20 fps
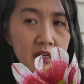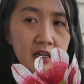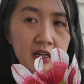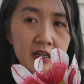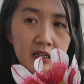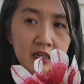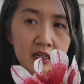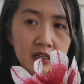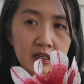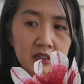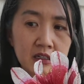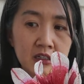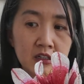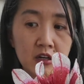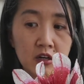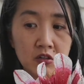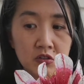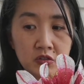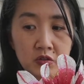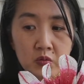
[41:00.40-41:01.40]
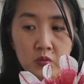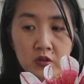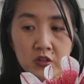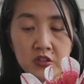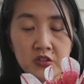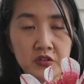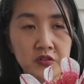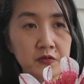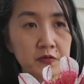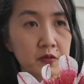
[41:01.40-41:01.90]
and it also
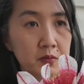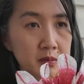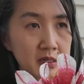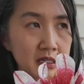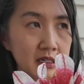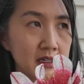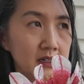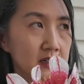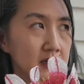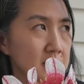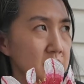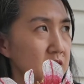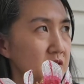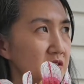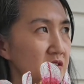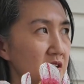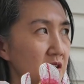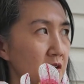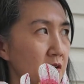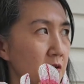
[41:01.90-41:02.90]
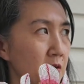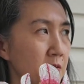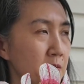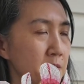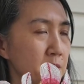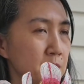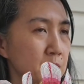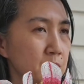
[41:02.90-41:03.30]
works for me. So